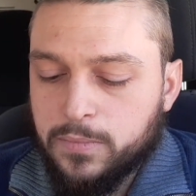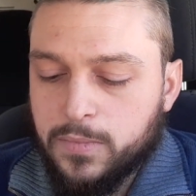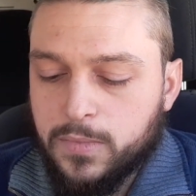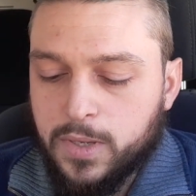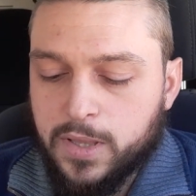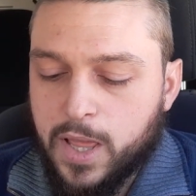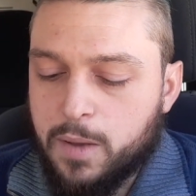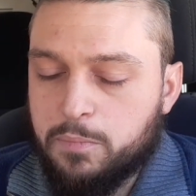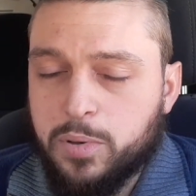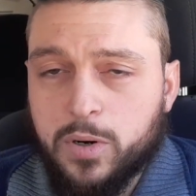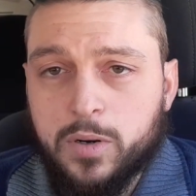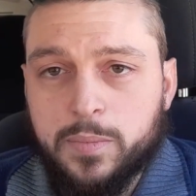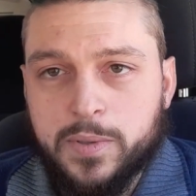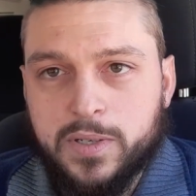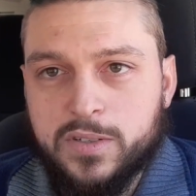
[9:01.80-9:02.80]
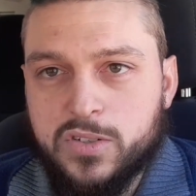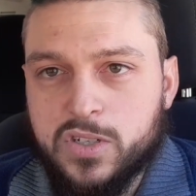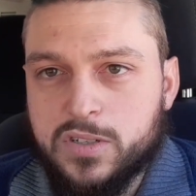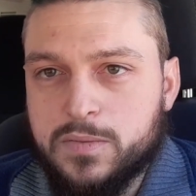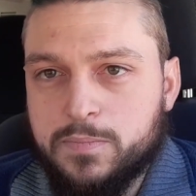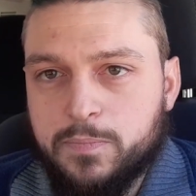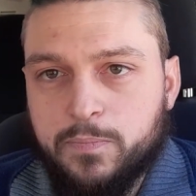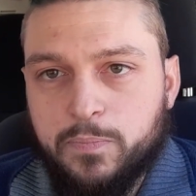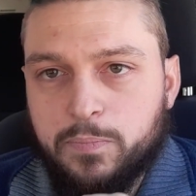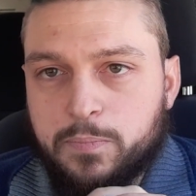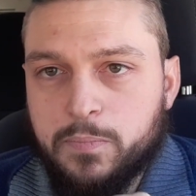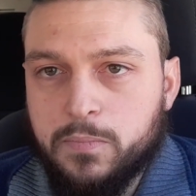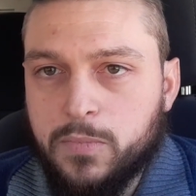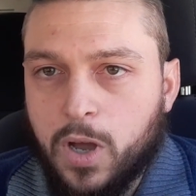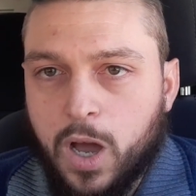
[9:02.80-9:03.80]
and that bourbon is just
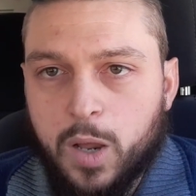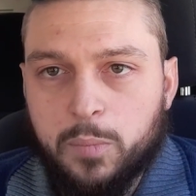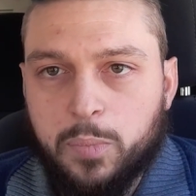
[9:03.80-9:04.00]
on